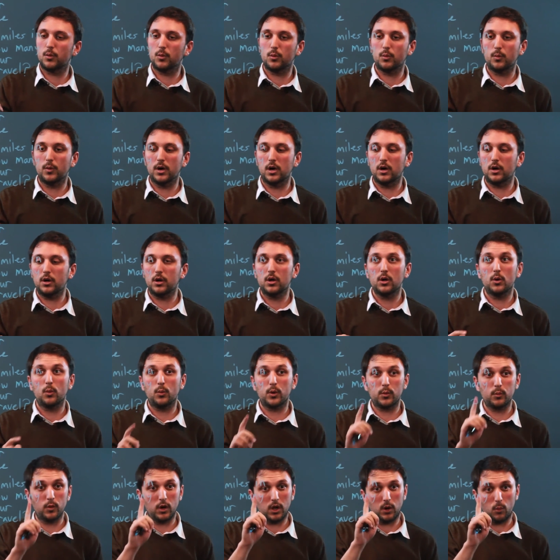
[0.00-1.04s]
well, we
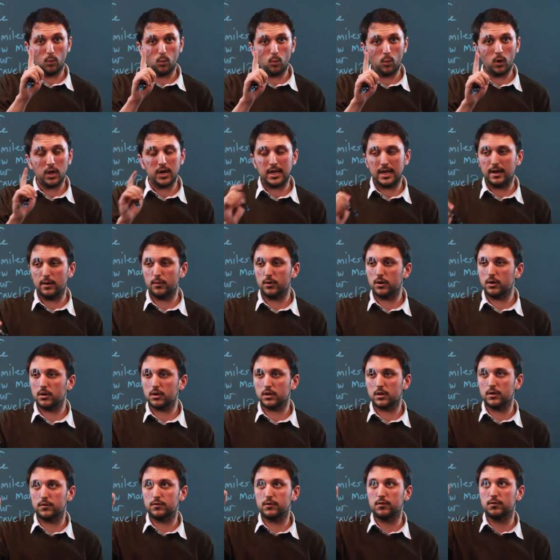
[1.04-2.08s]
want 1 hour
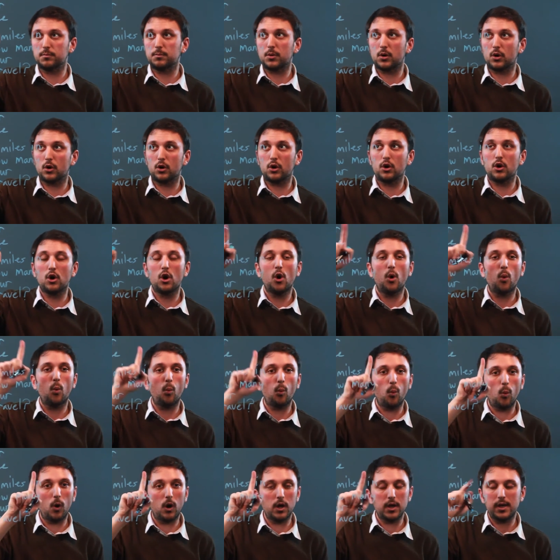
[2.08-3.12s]
because it's per
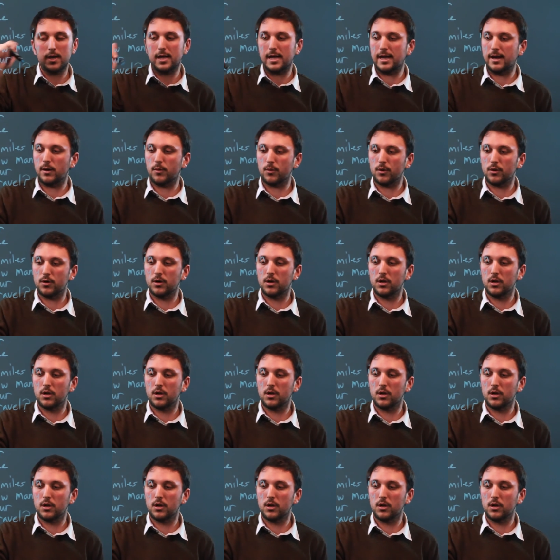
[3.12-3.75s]
1 hour.